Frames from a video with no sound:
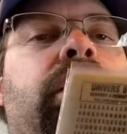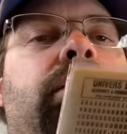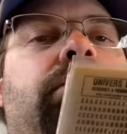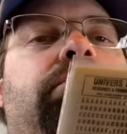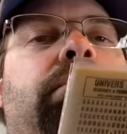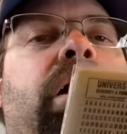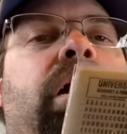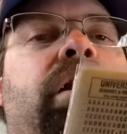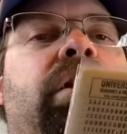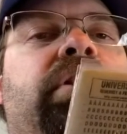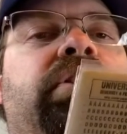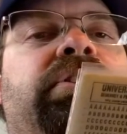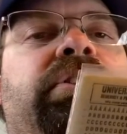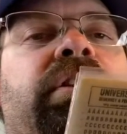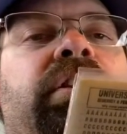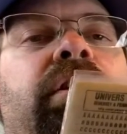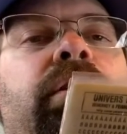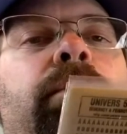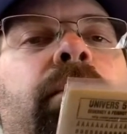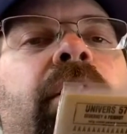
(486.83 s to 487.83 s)
Buyers in
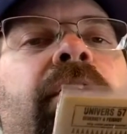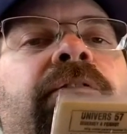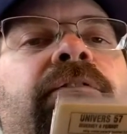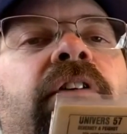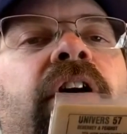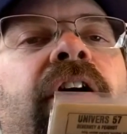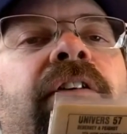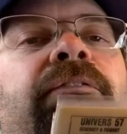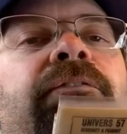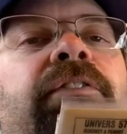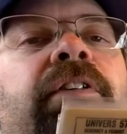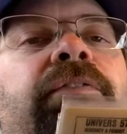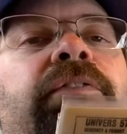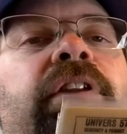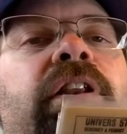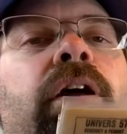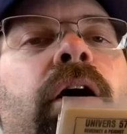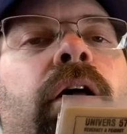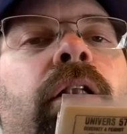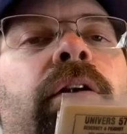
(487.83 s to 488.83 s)
at about
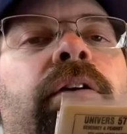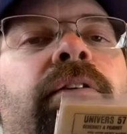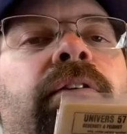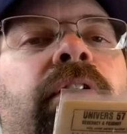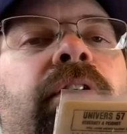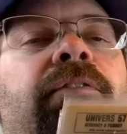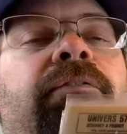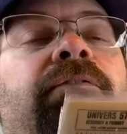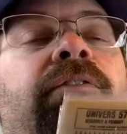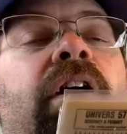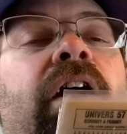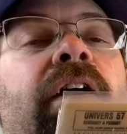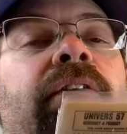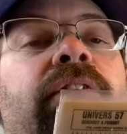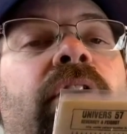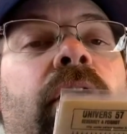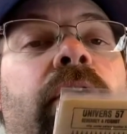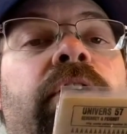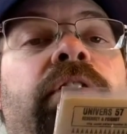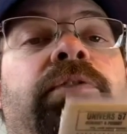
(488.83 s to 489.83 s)
$5.50 or
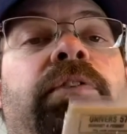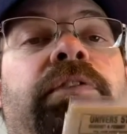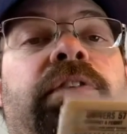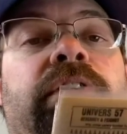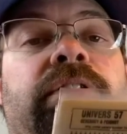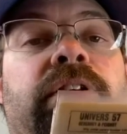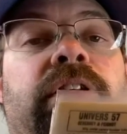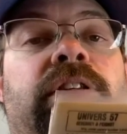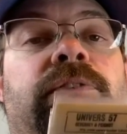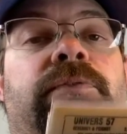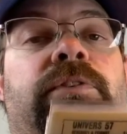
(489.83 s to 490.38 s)
$5.50 for